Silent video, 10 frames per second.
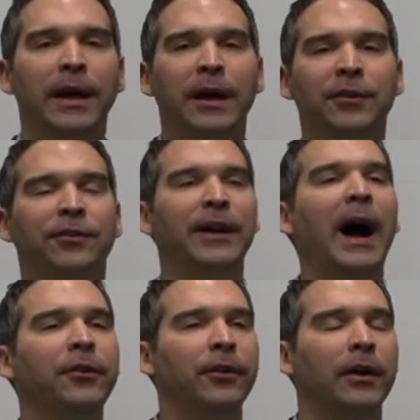He says,
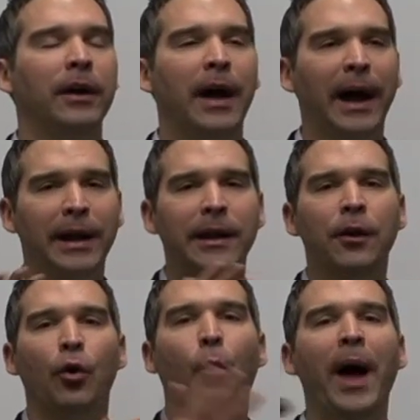doctor, I can hear
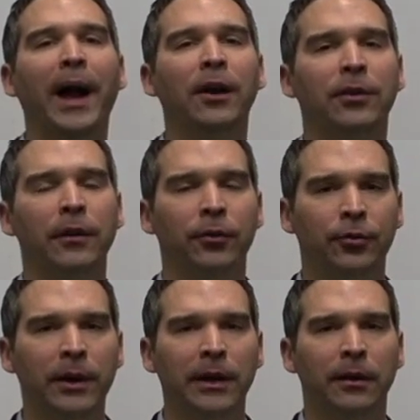the wagons on the
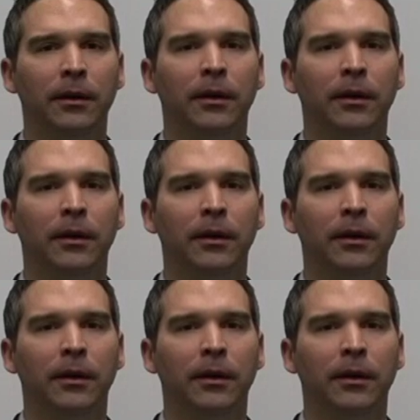street.